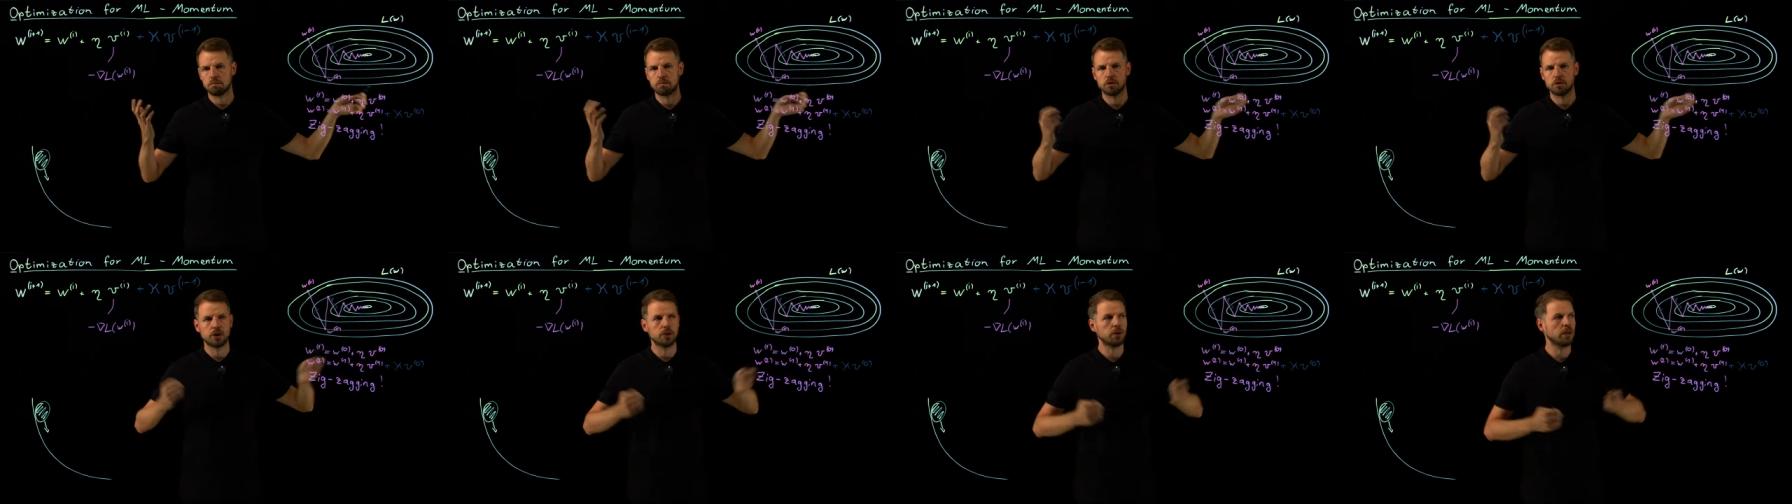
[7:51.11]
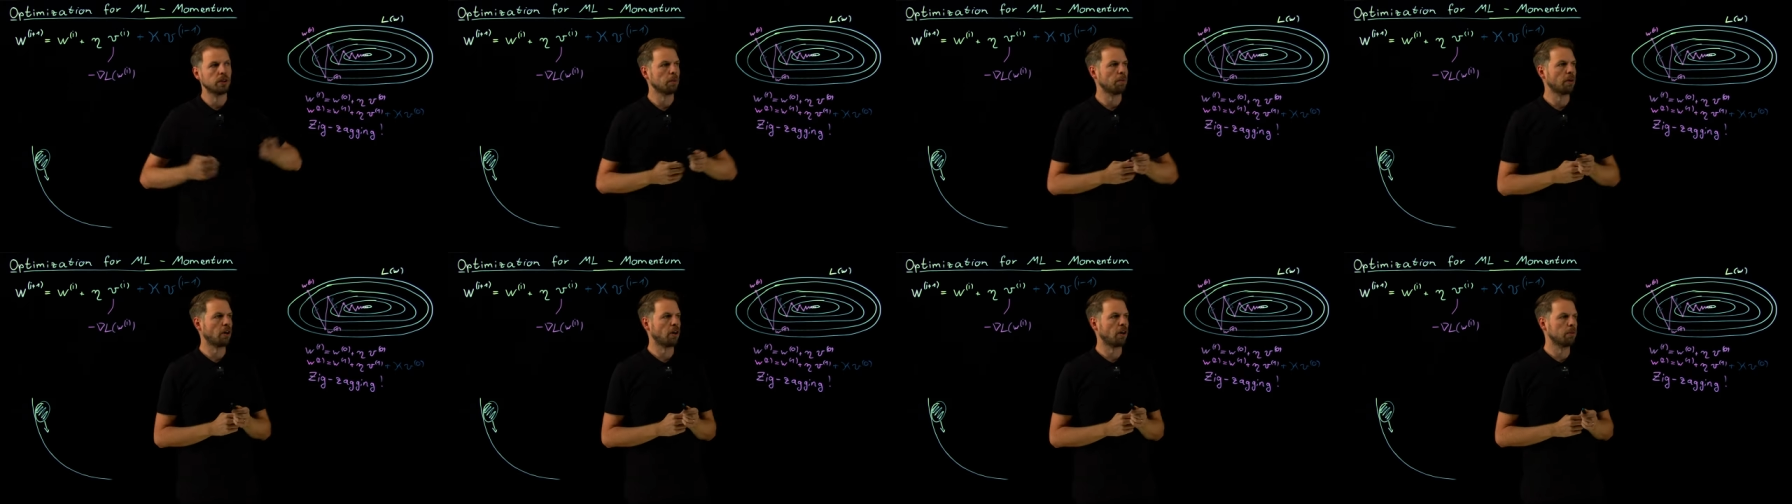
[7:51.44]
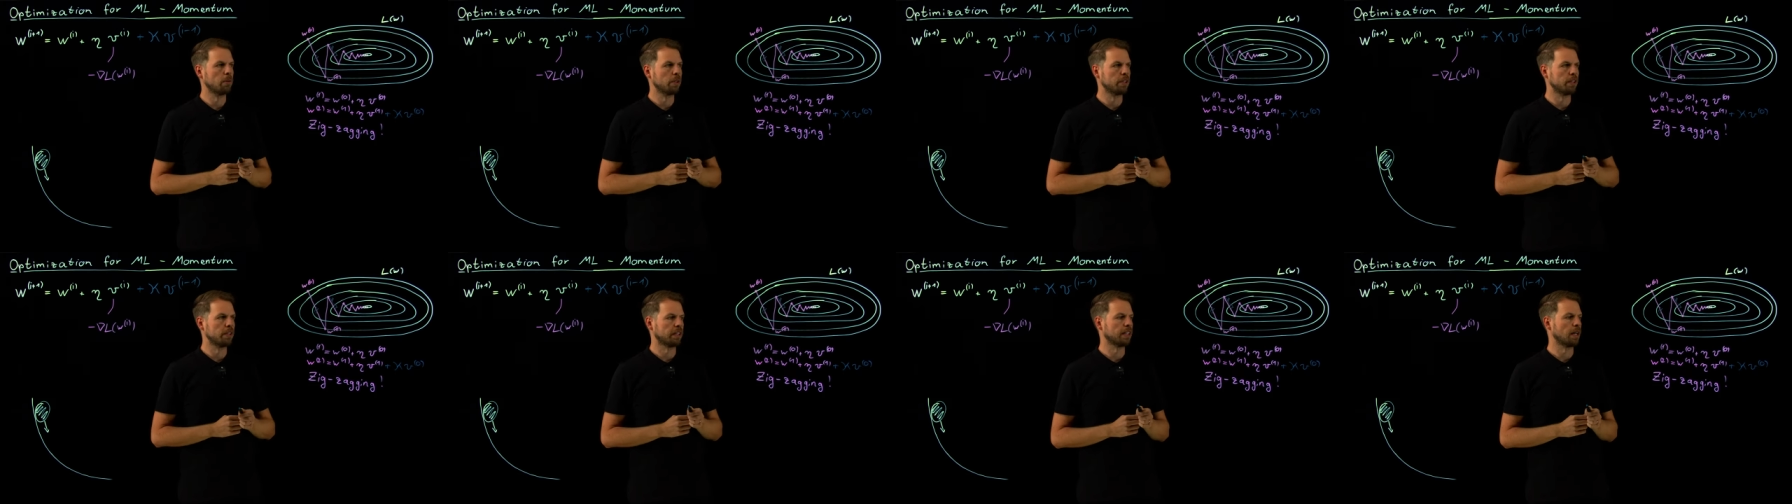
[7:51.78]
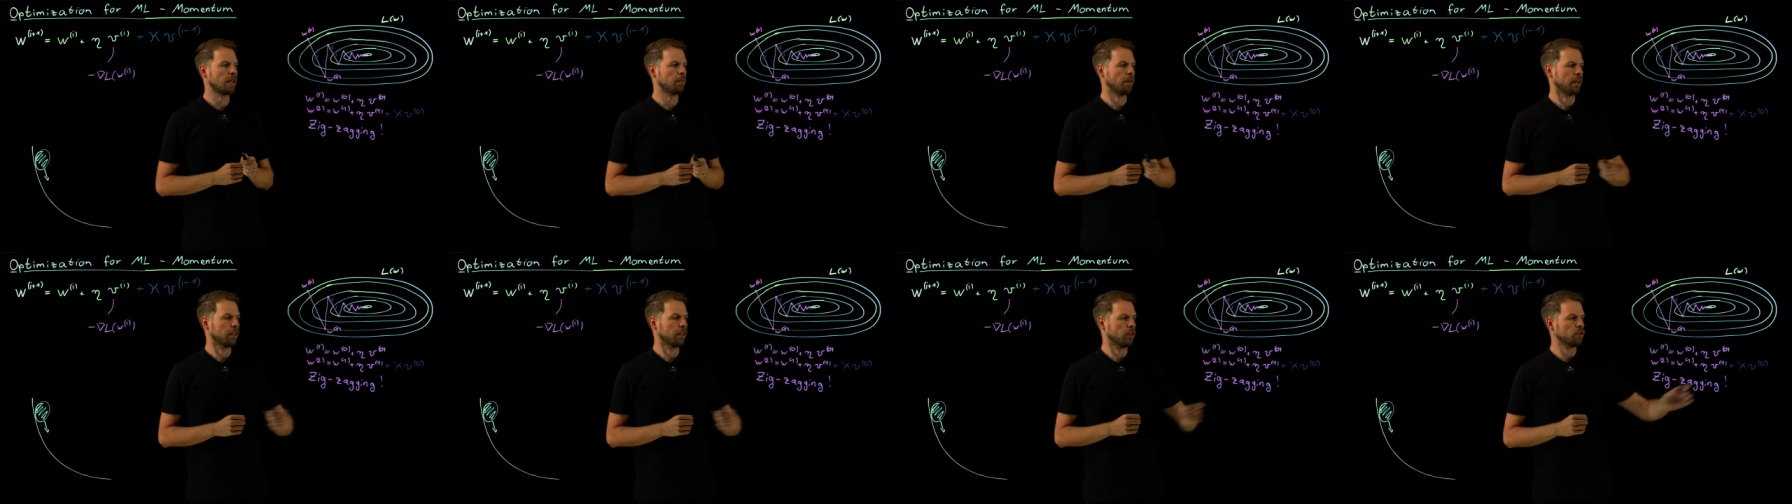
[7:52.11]
tuning parameter
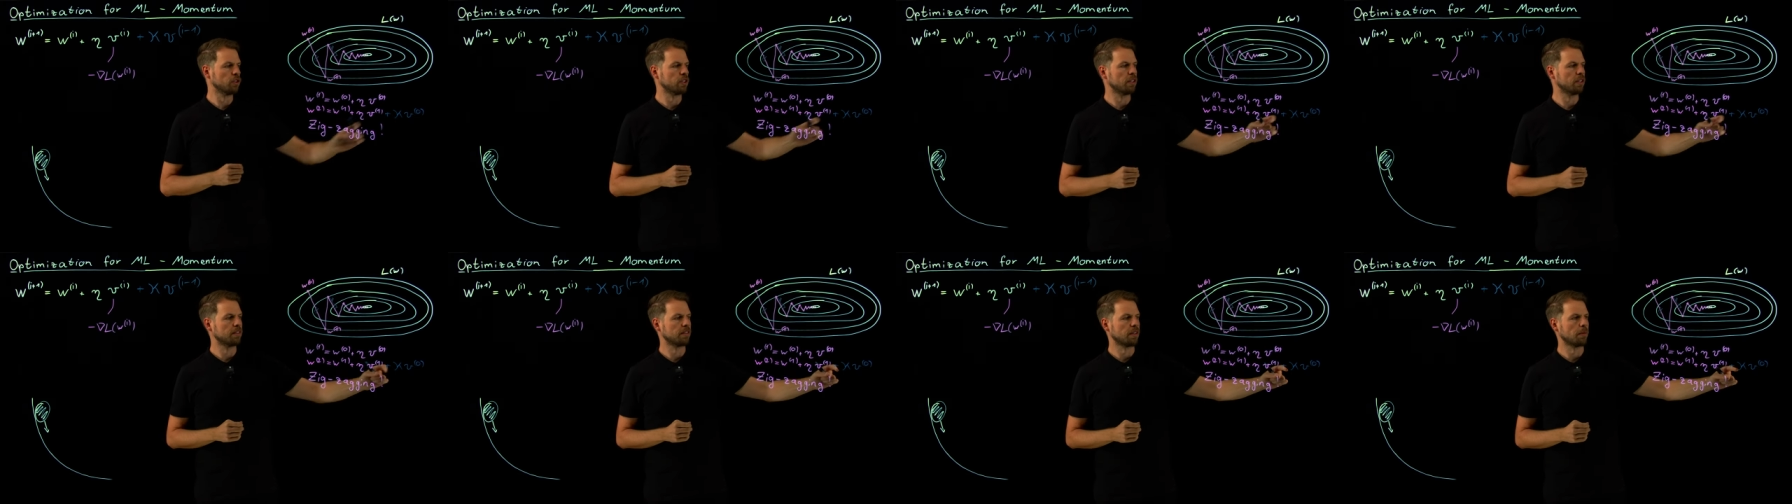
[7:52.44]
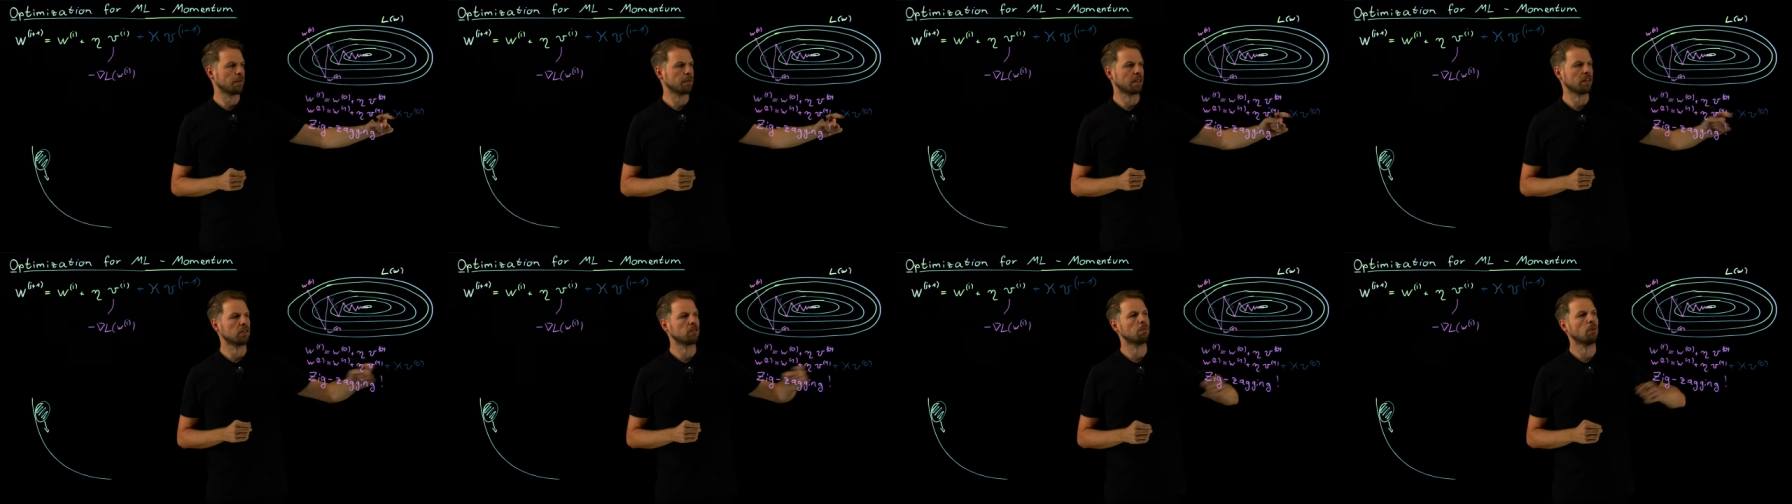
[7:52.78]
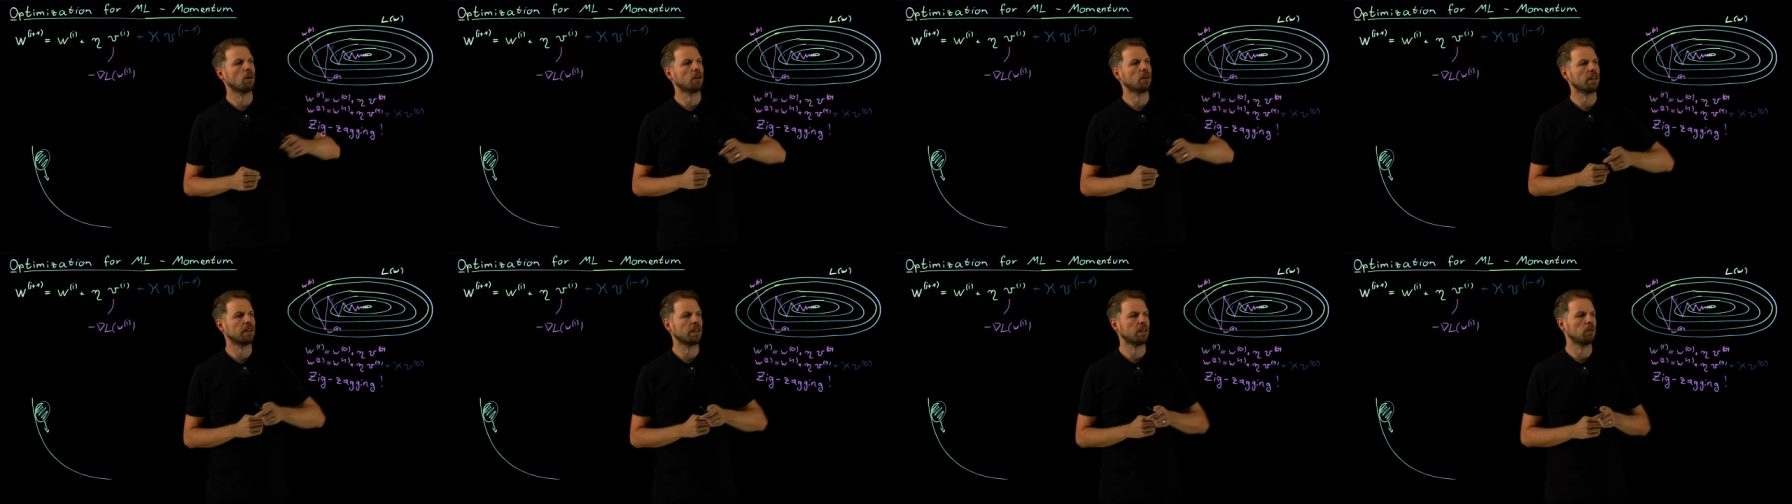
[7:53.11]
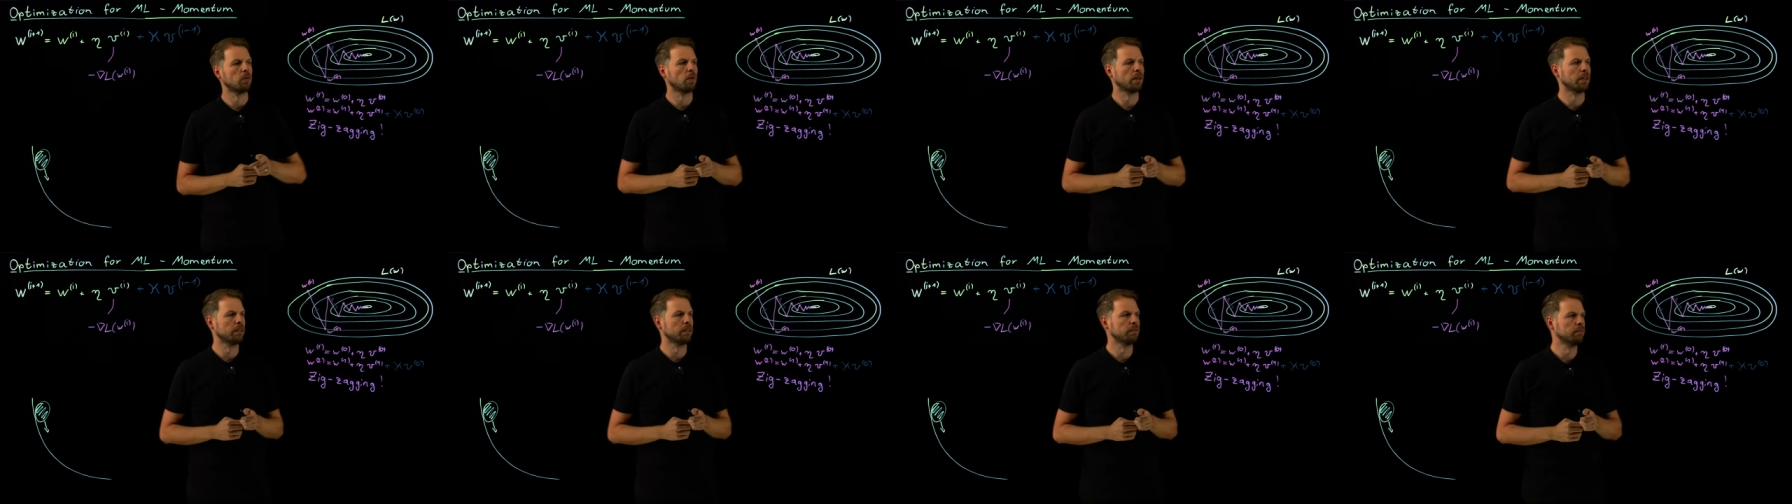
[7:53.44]
kappa, usually something smaller than
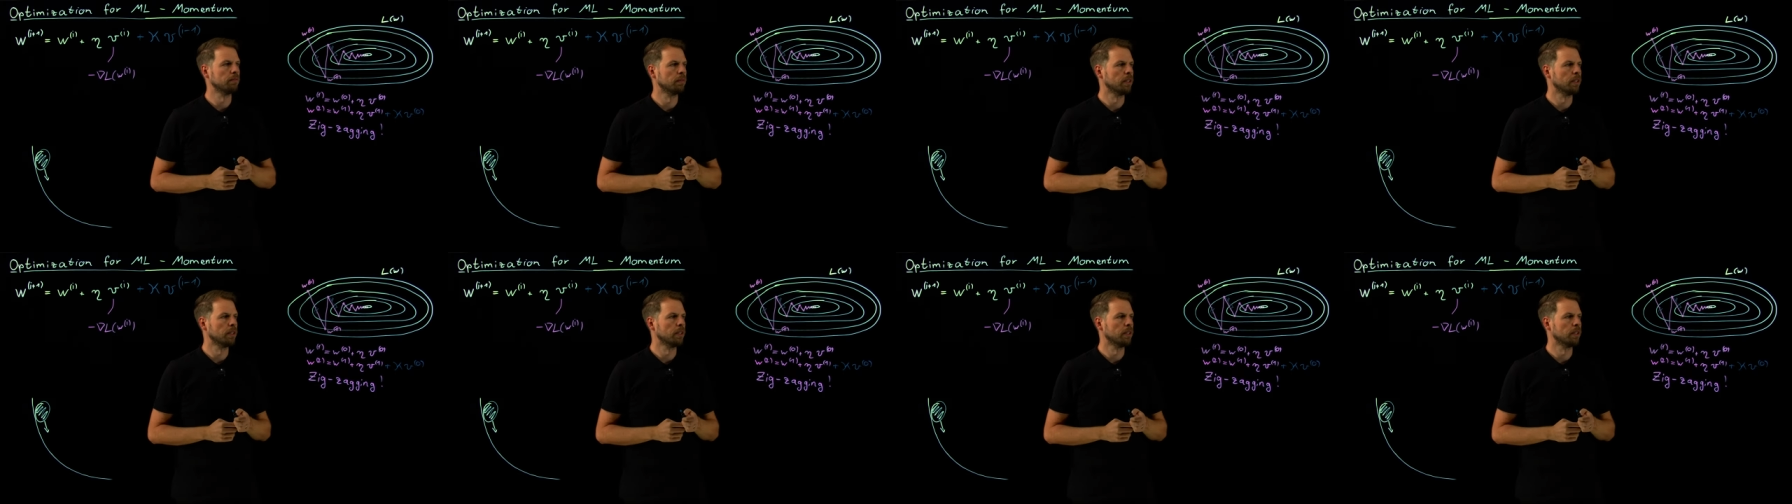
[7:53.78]
one.